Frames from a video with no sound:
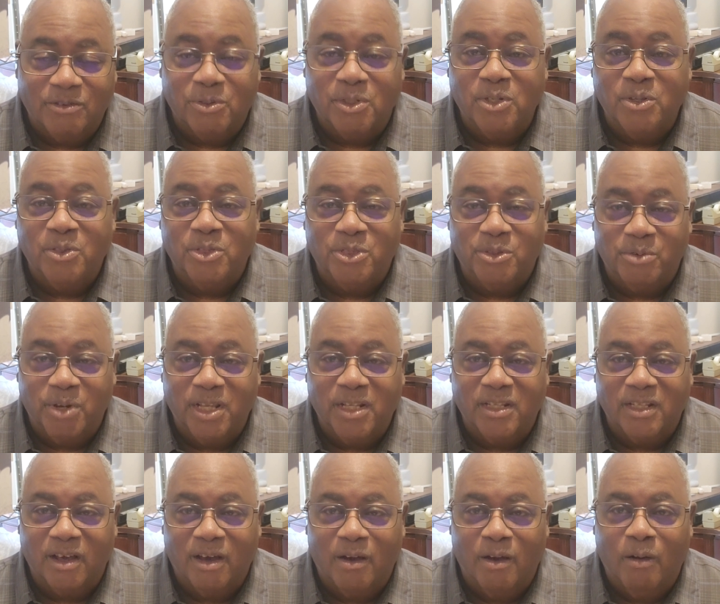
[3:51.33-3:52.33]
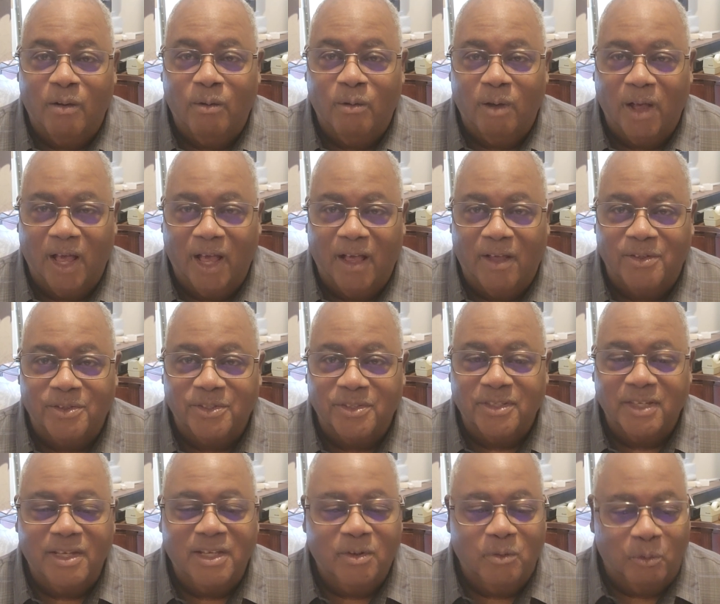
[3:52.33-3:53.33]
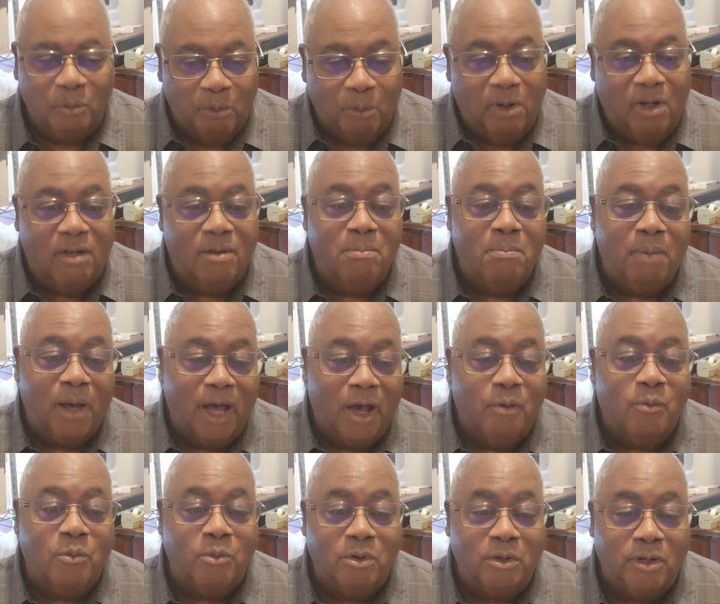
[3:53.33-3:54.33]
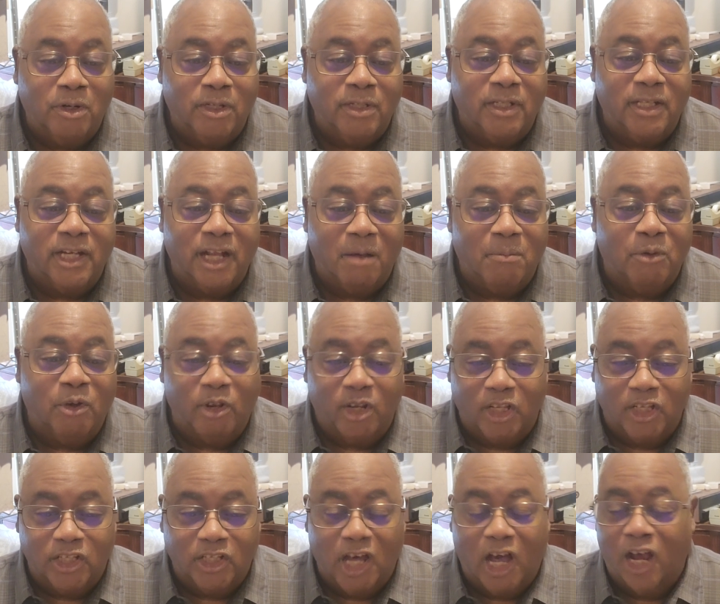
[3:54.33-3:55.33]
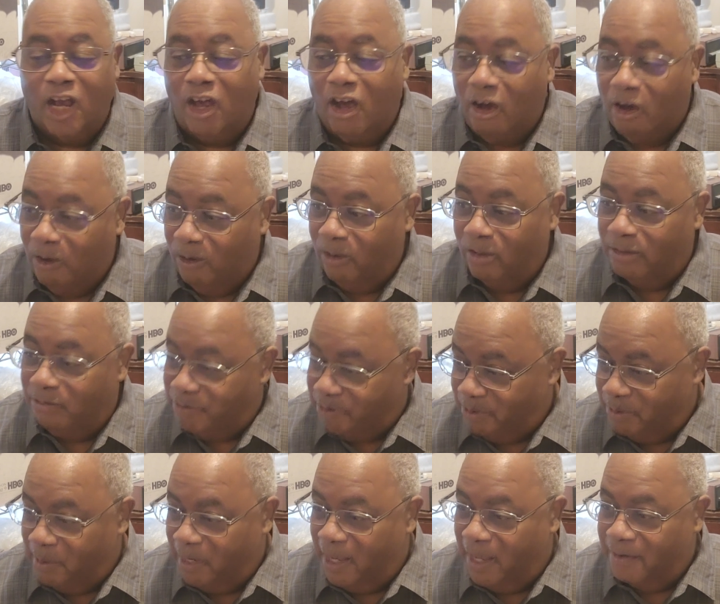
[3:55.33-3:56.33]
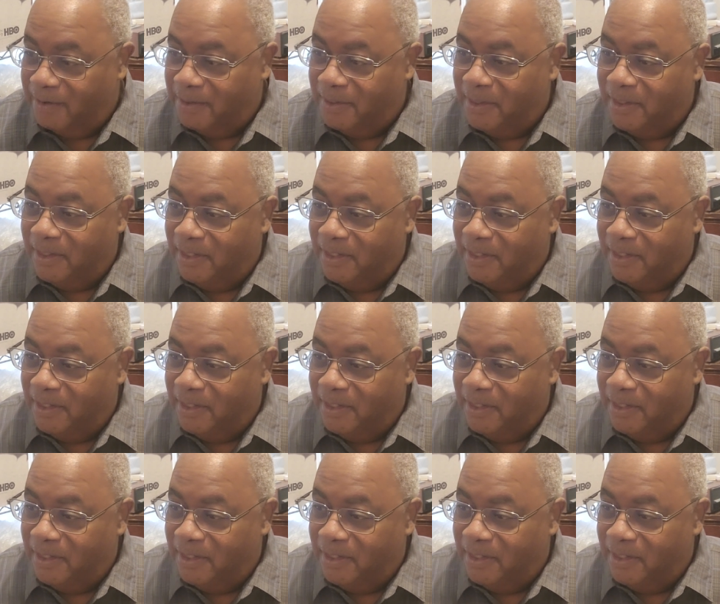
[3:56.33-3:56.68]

When you threaten the whole house one by one, that I'm gonna knock all of you out.